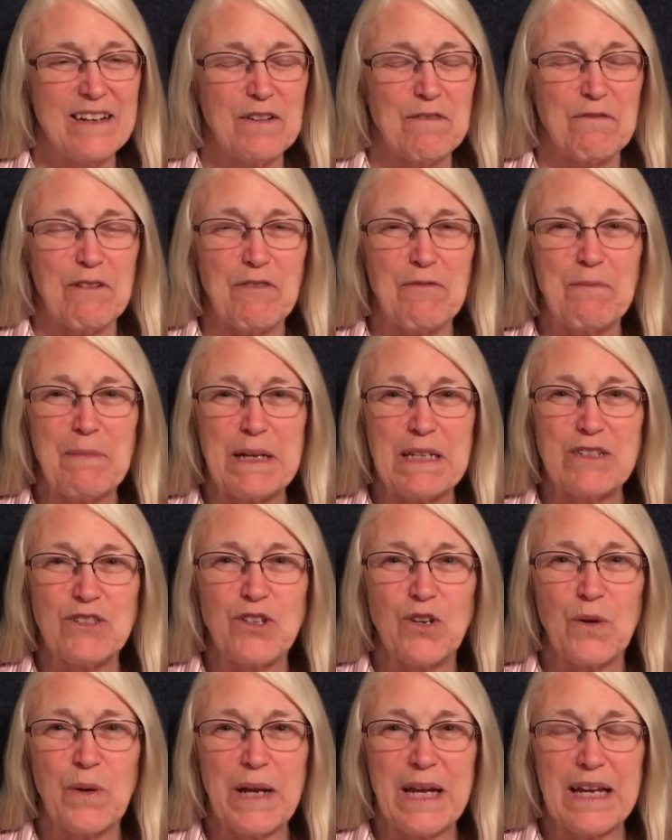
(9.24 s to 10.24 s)
We've been
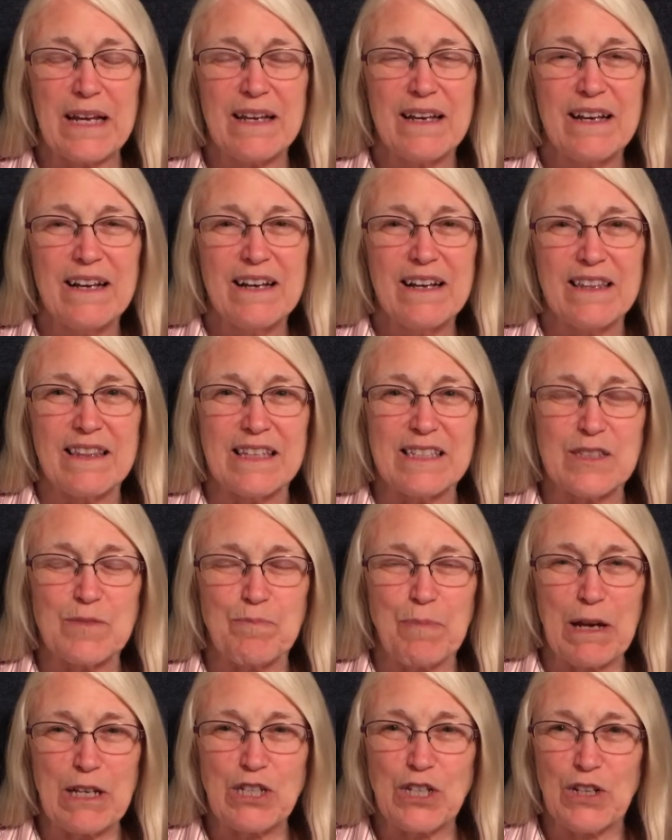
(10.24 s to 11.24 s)
doing the
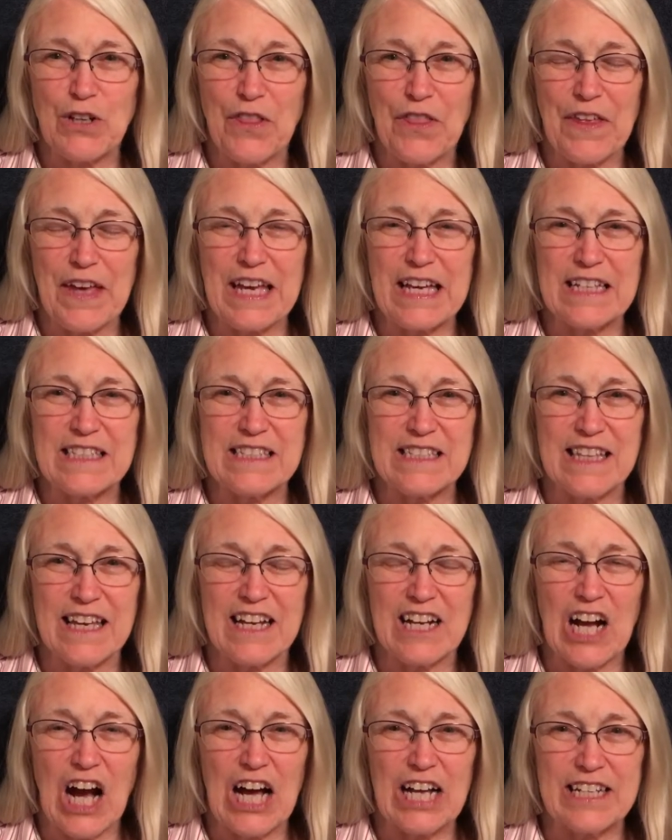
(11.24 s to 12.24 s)
special things
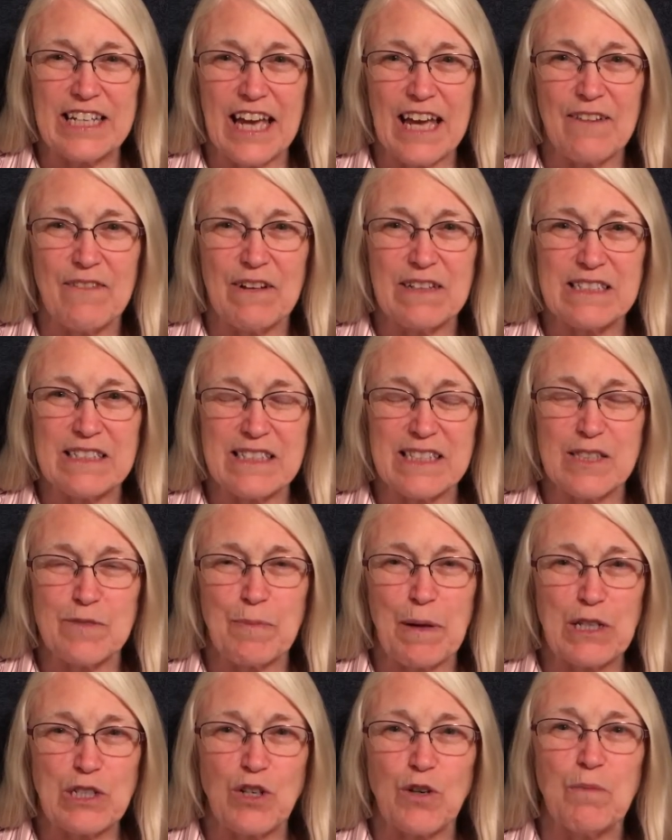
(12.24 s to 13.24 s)
that God gave us, the
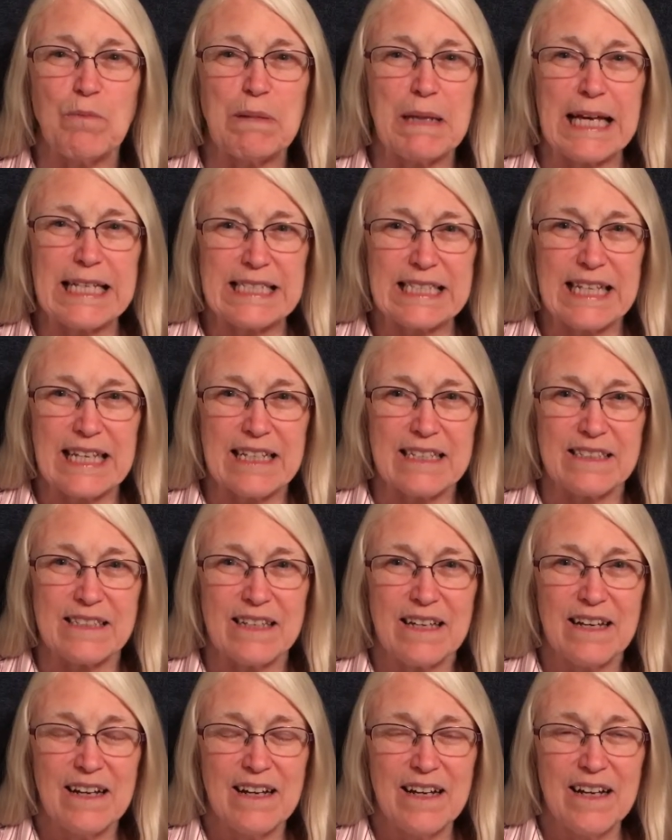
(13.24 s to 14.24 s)
special blessings.
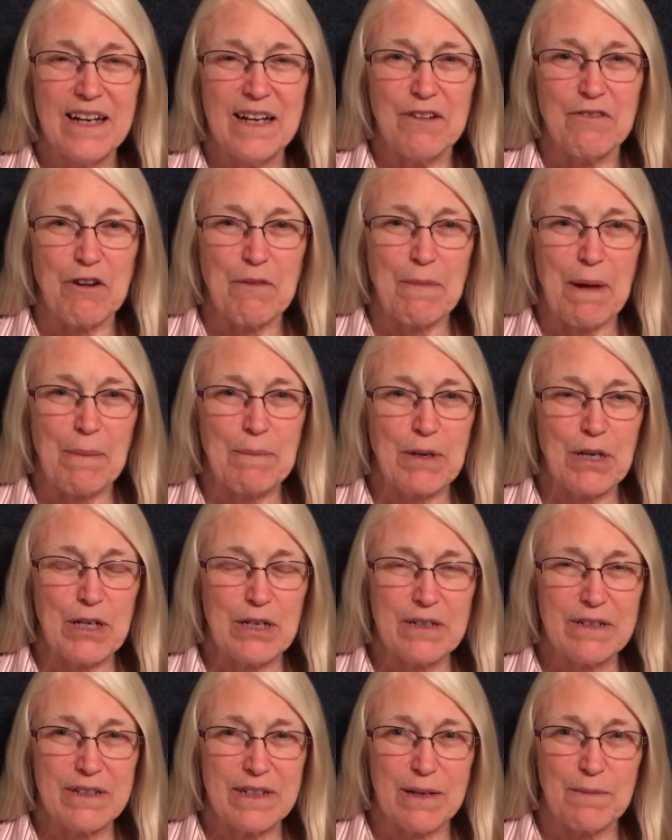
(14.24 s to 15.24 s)

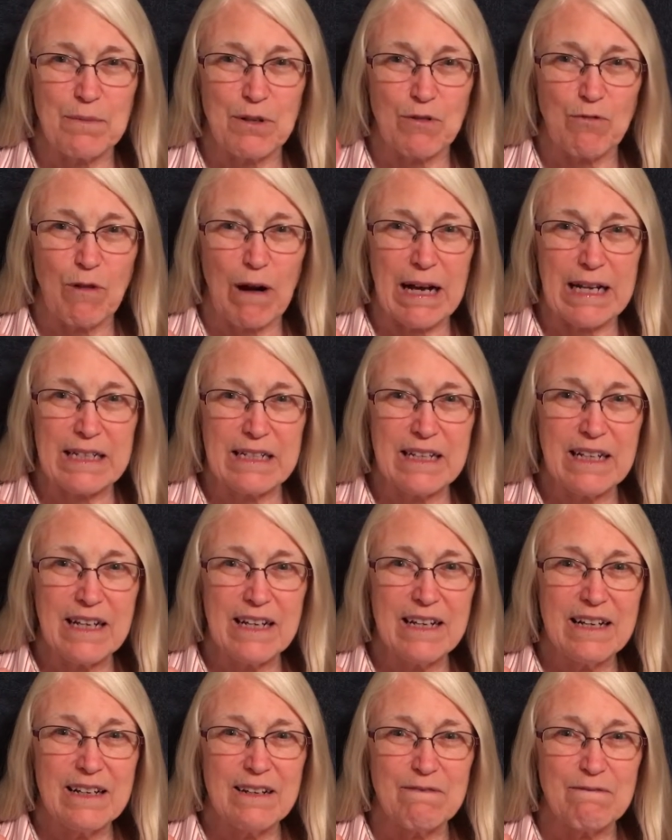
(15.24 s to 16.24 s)
Remember, number one,
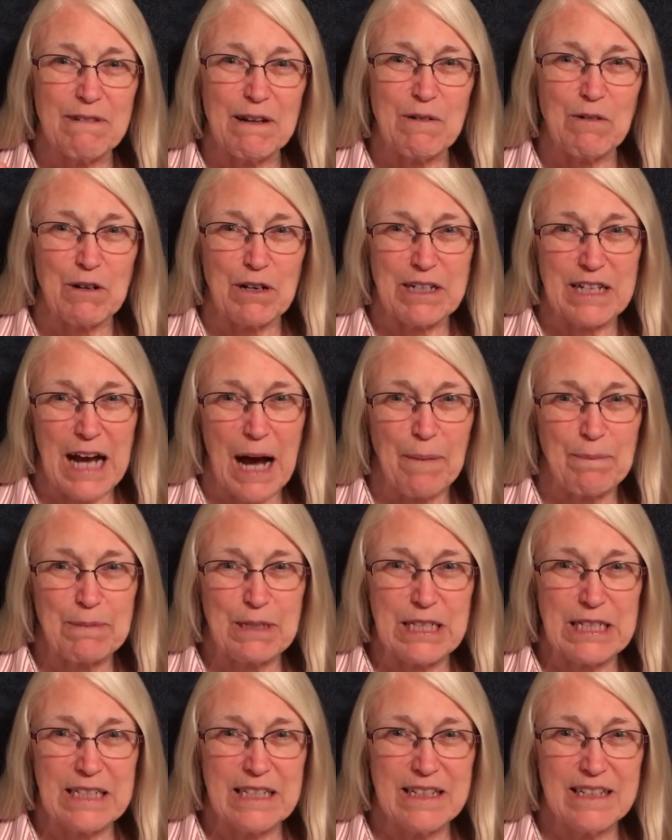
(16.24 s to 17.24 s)
we were
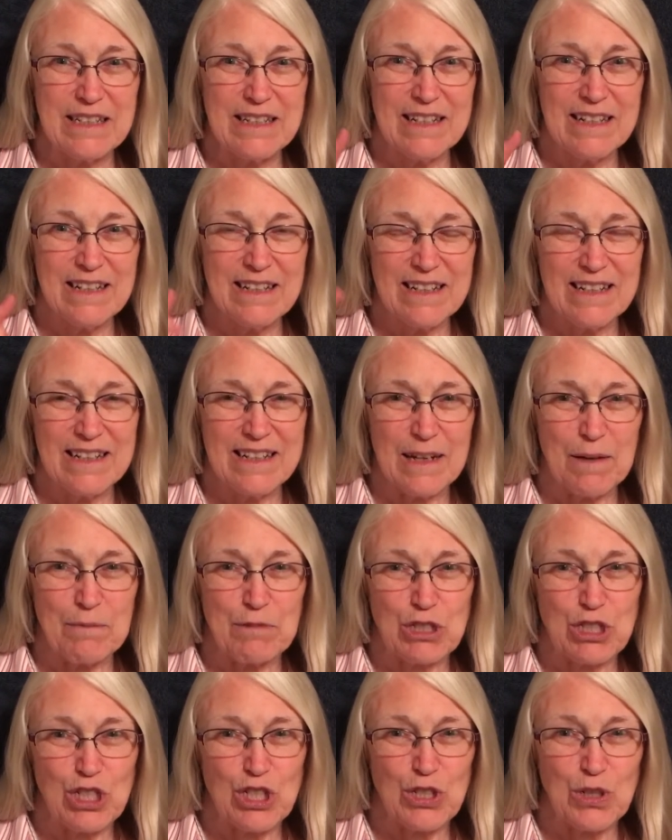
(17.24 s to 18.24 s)
adopted.
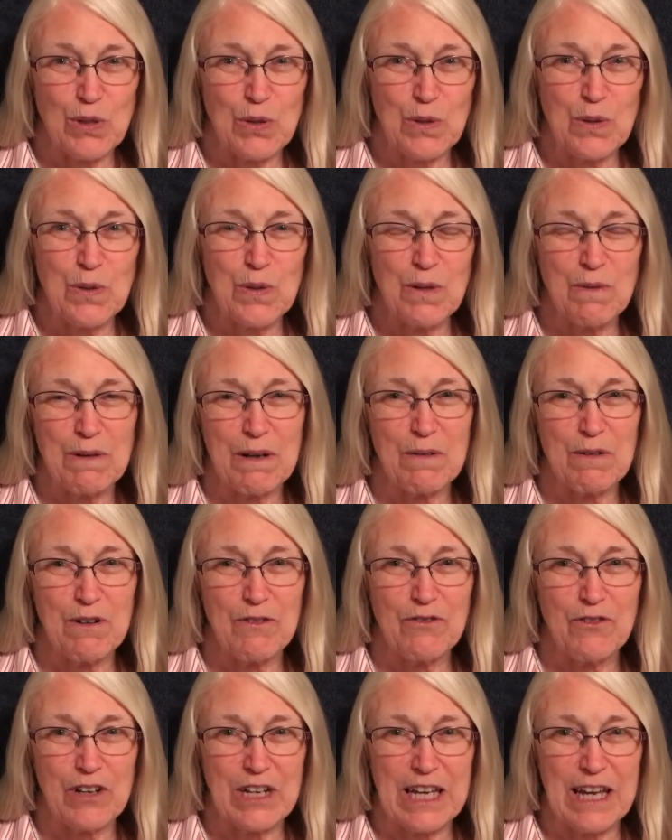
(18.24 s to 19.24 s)
Number two, we were
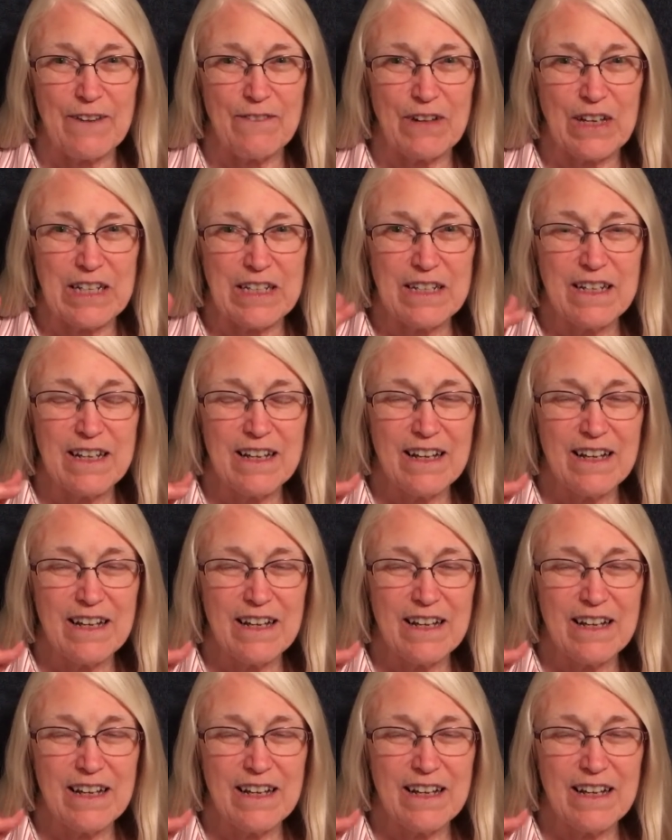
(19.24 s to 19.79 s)
forgiven.